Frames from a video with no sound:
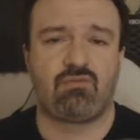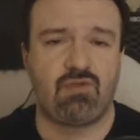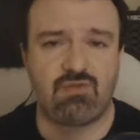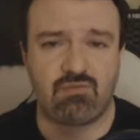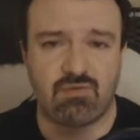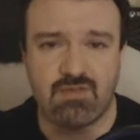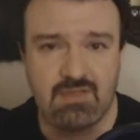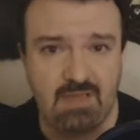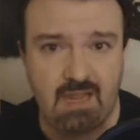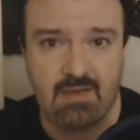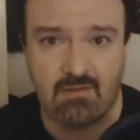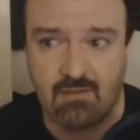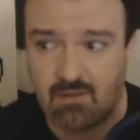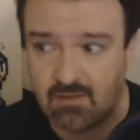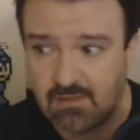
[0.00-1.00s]
most cringeworthy
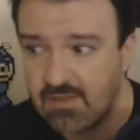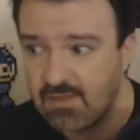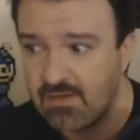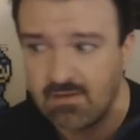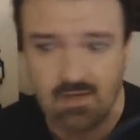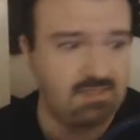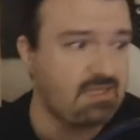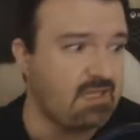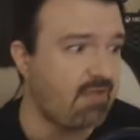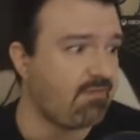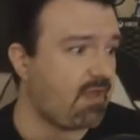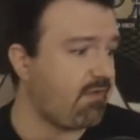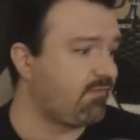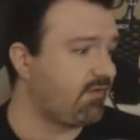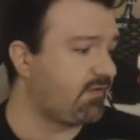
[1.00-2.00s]
dialogue I
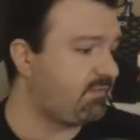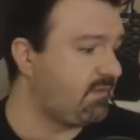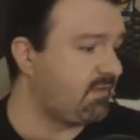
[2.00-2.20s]
think I've ever